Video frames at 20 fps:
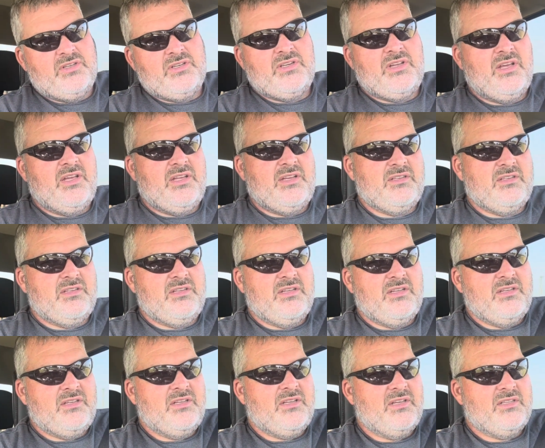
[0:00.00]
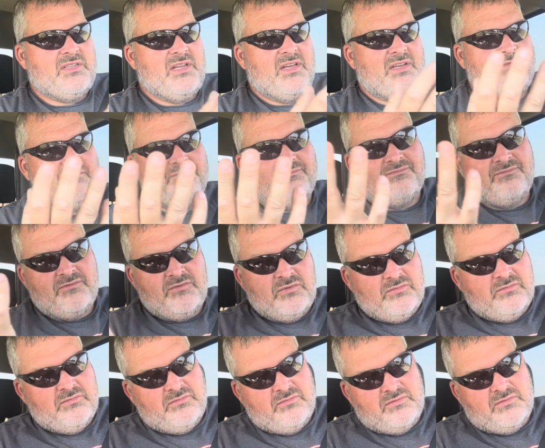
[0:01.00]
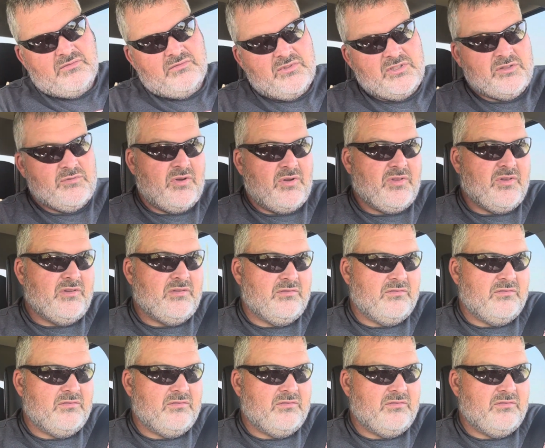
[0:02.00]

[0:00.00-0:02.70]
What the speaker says: And it's like, is it worth it?